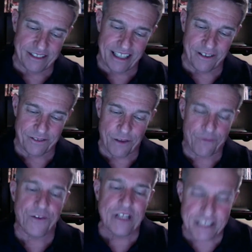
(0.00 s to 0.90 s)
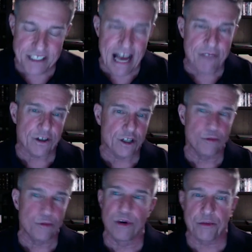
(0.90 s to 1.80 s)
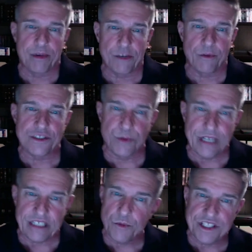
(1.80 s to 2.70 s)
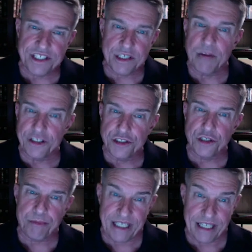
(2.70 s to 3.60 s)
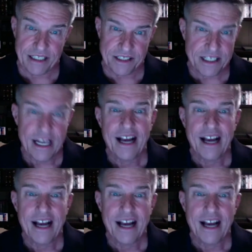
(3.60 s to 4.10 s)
a, a philosophical book, but it was written with some underpinnings